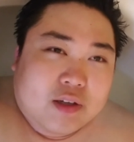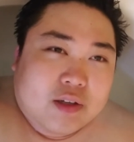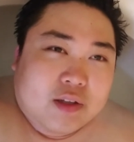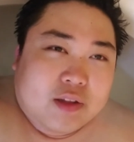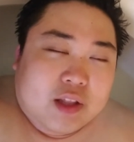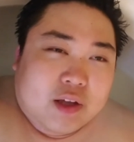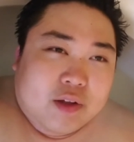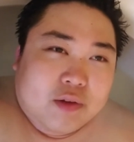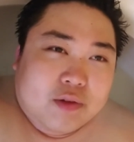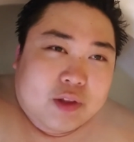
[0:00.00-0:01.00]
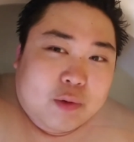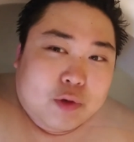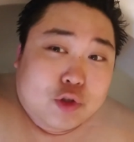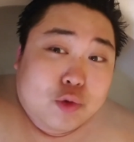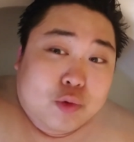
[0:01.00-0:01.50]
there
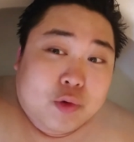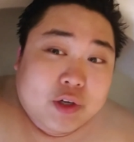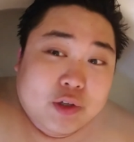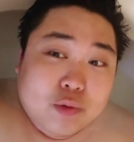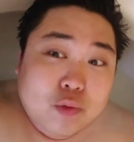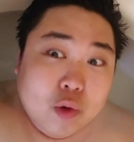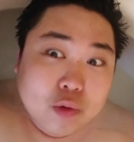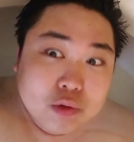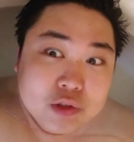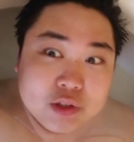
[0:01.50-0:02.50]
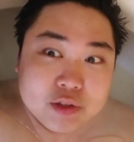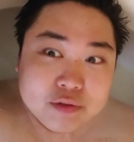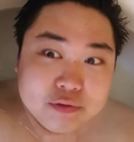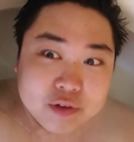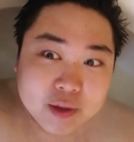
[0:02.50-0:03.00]
were 2 critical rolls
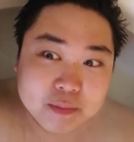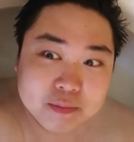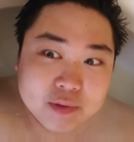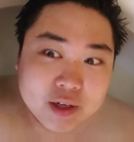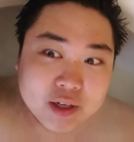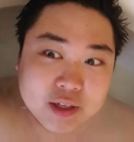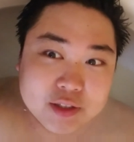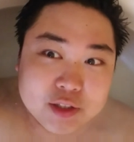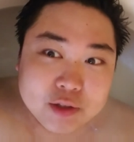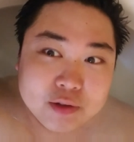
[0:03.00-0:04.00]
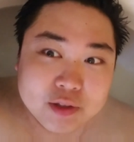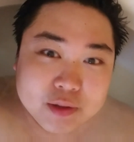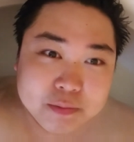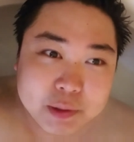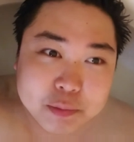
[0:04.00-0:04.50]
from
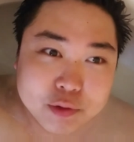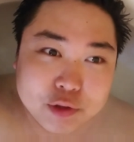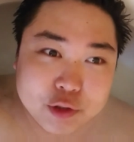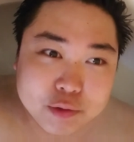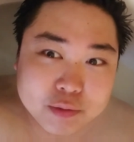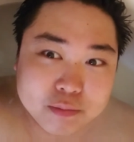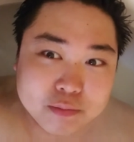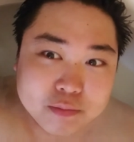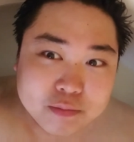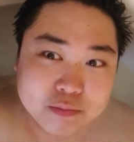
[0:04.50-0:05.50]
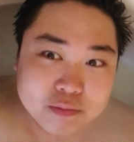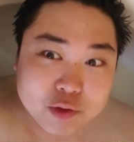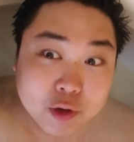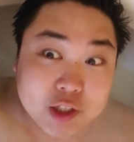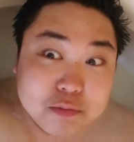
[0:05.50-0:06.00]
certain people shooting
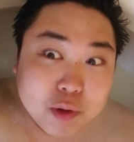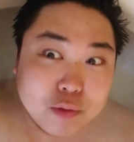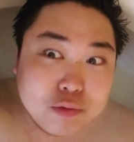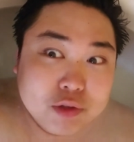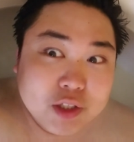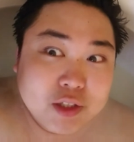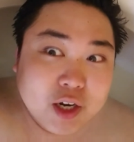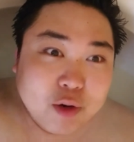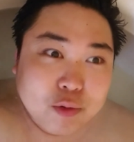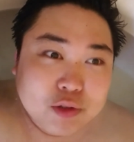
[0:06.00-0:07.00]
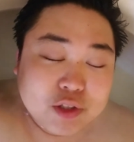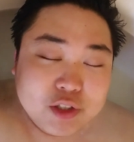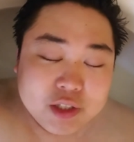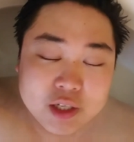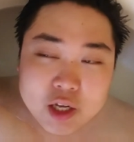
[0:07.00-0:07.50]
crossbows and arrows and
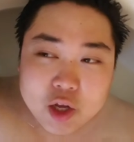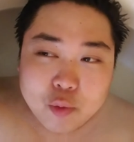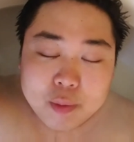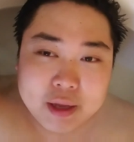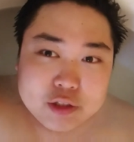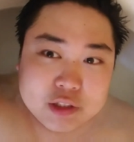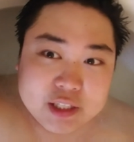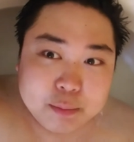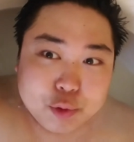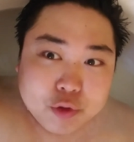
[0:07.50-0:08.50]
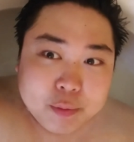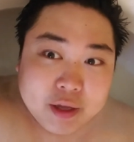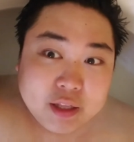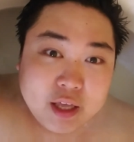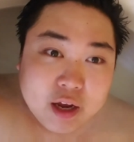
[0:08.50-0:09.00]
shit. We managed to snipe 2 of them
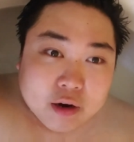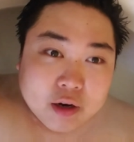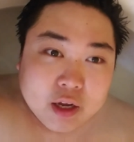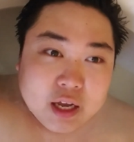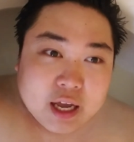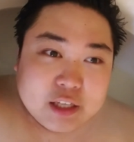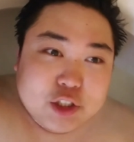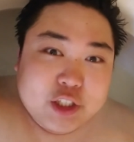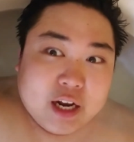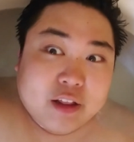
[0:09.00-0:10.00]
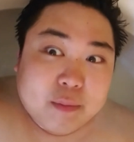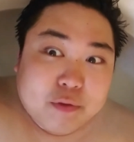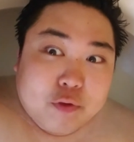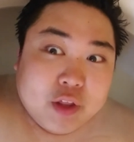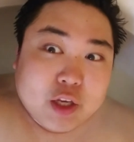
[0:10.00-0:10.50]
out of the air and shatter them
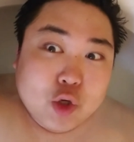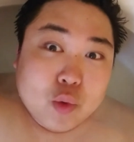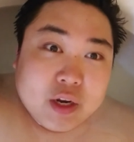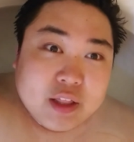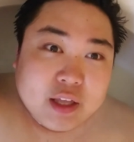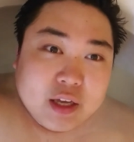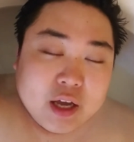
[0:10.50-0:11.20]
before they can do anything.